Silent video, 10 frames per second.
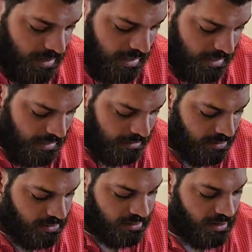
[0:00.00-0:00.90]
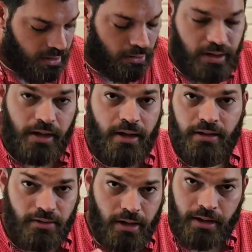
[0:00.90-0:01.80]
And you can say, okay,
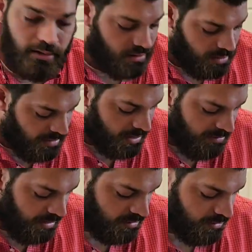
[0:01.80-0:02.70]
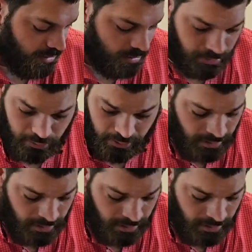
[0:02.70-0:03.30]
that's great. It's gonna make them extra durable.